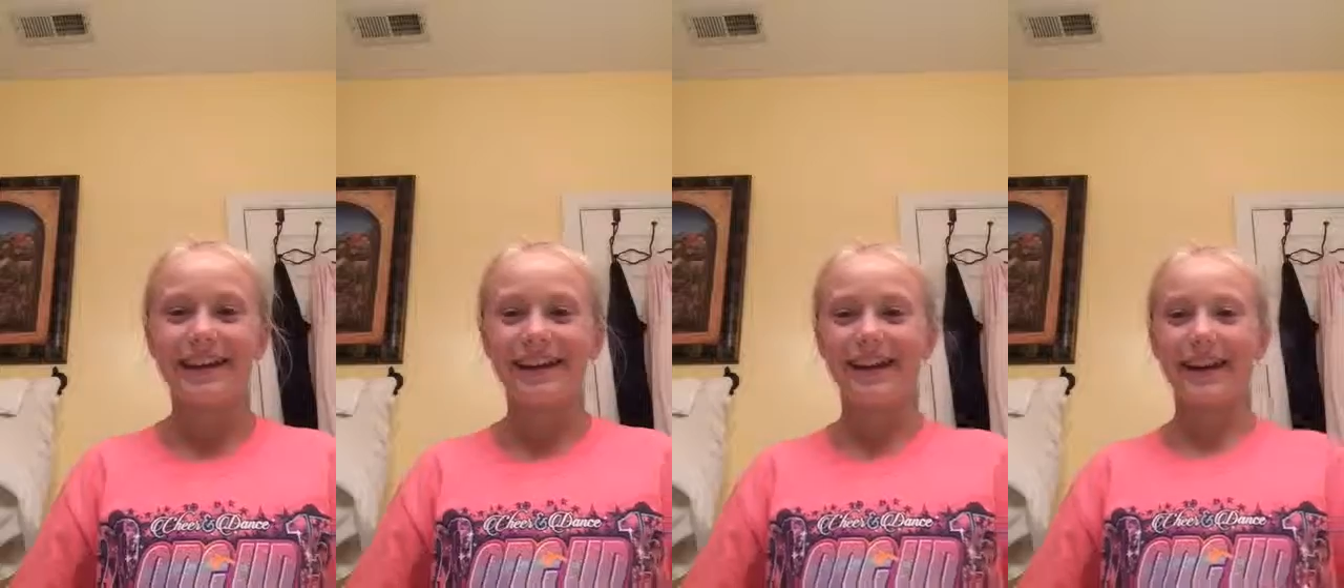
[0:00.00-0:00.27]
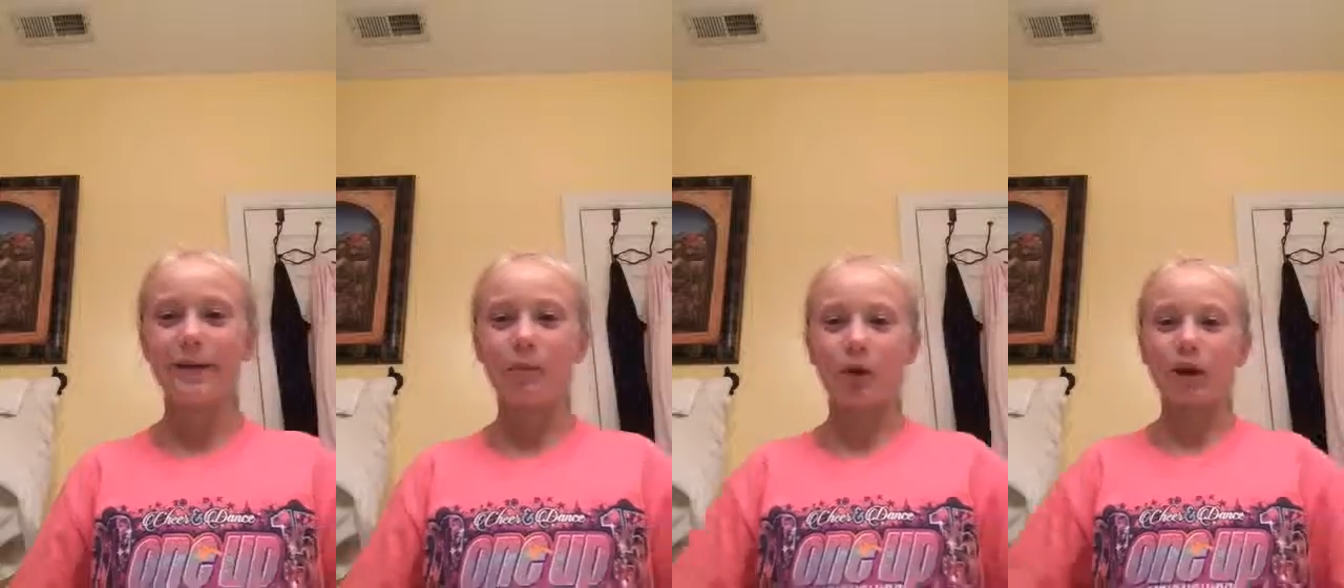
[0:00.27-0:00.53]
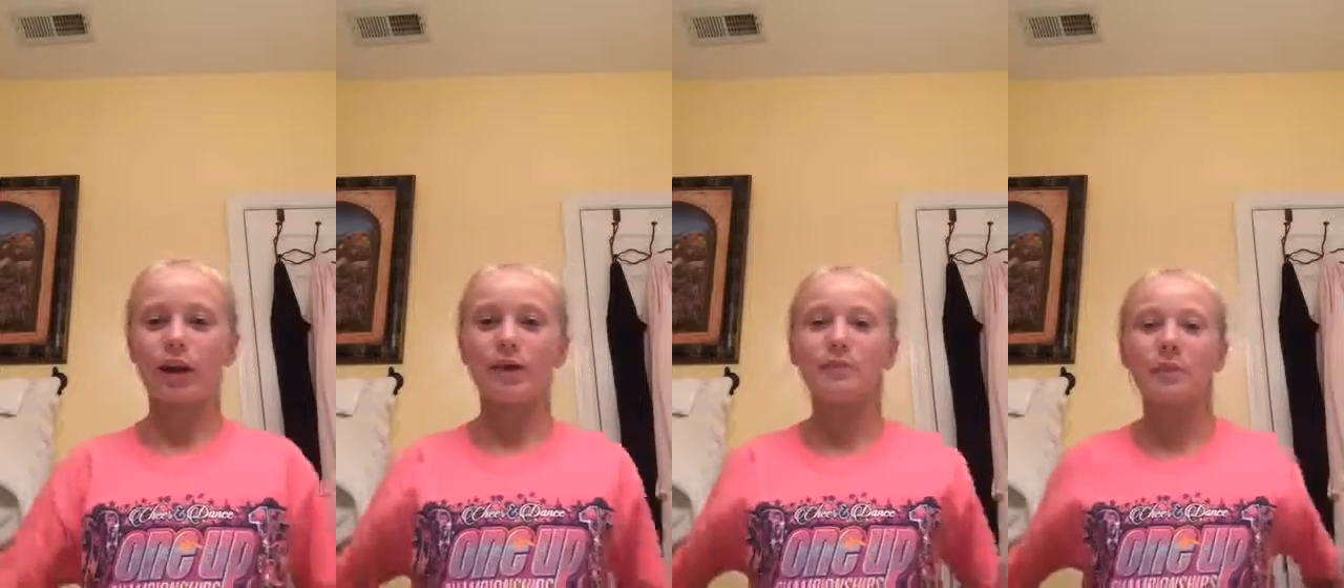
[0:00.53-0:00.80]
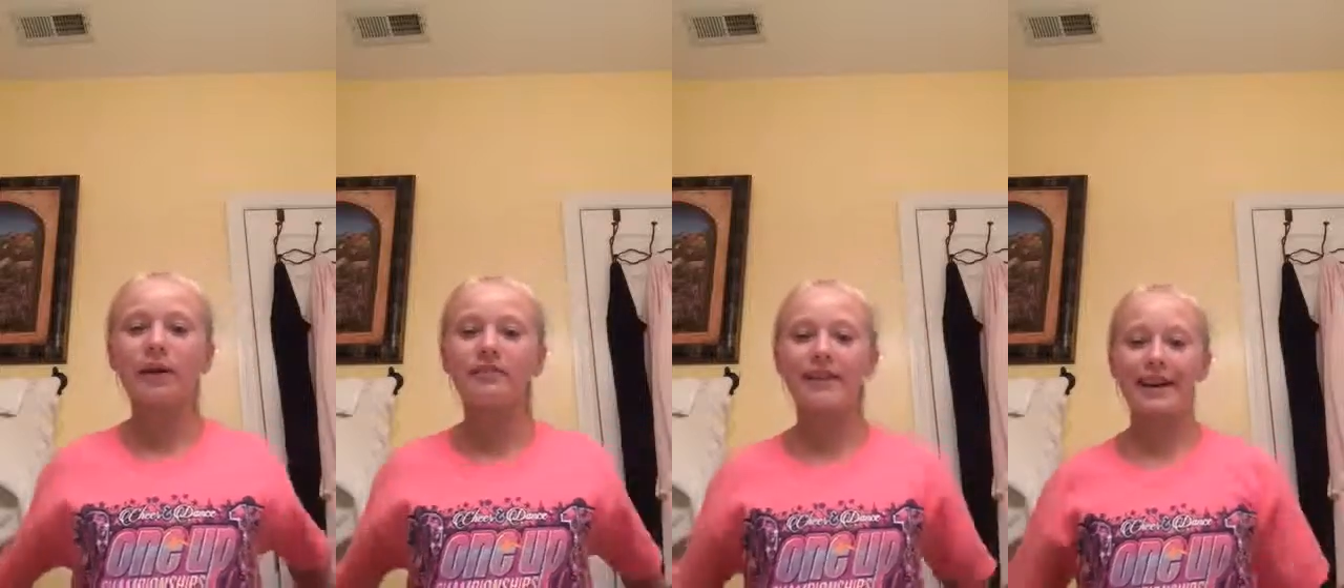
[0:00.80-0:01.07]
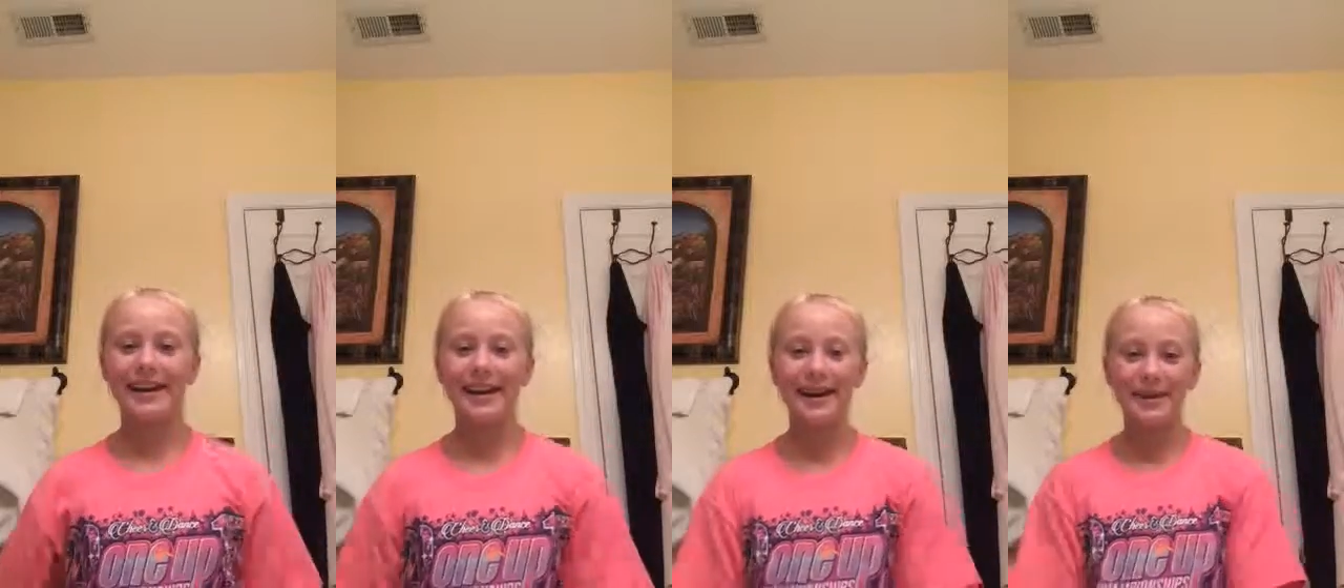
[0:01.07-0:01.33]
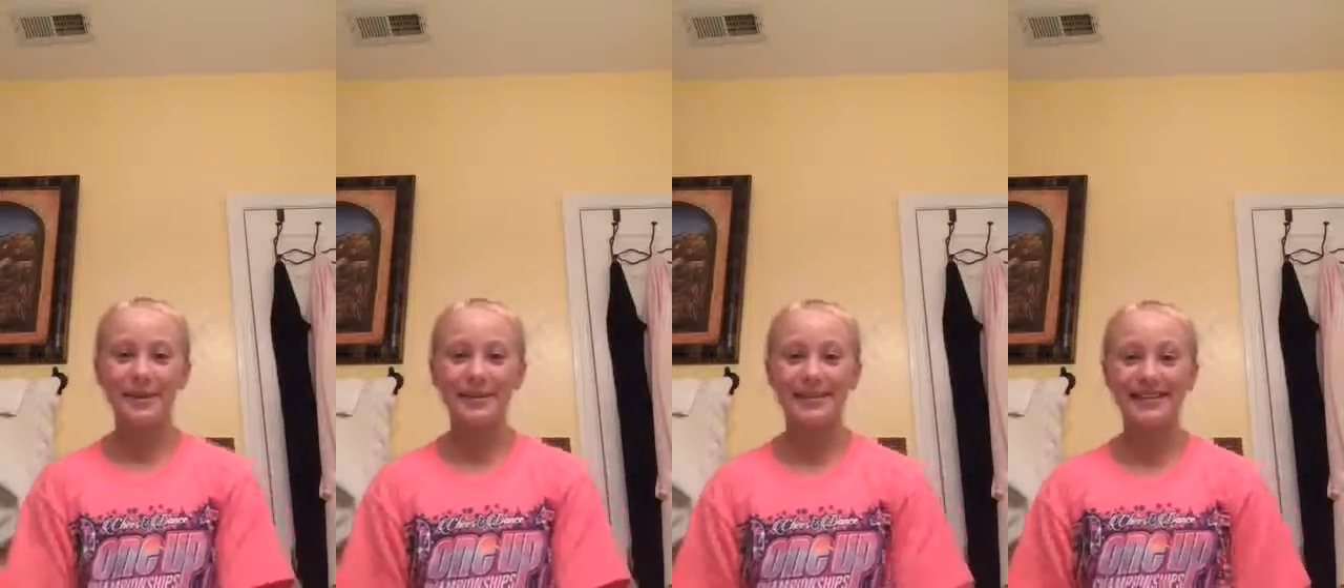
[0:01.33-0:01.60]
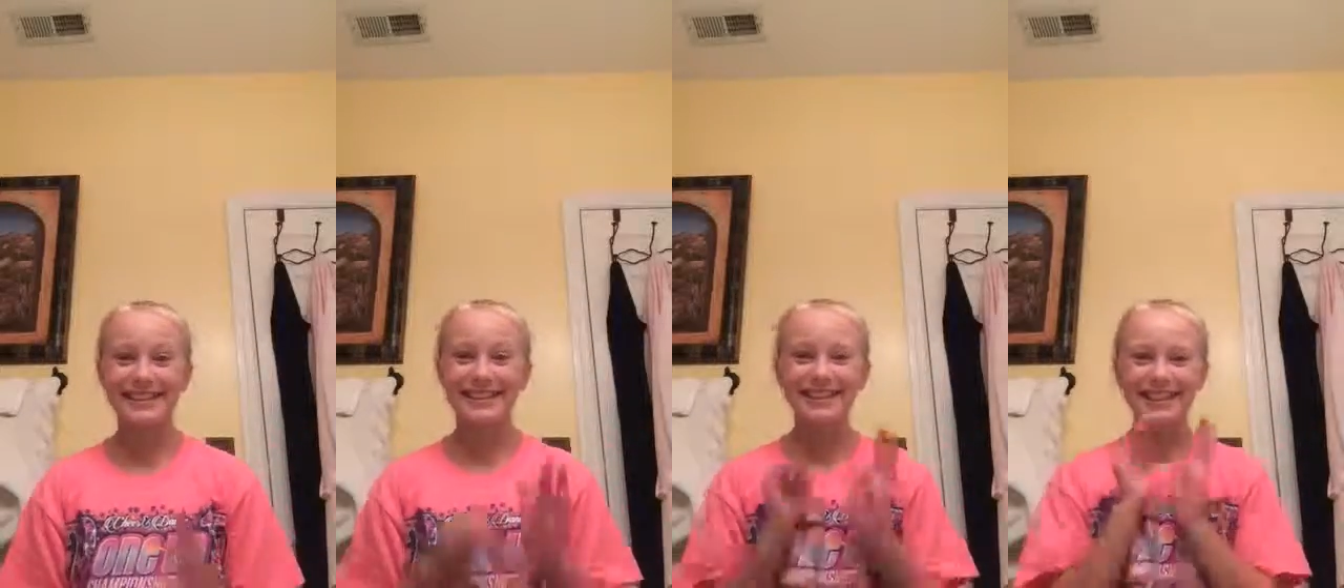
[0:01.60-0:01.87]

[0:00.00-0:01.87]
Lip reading: And I'm working my way out.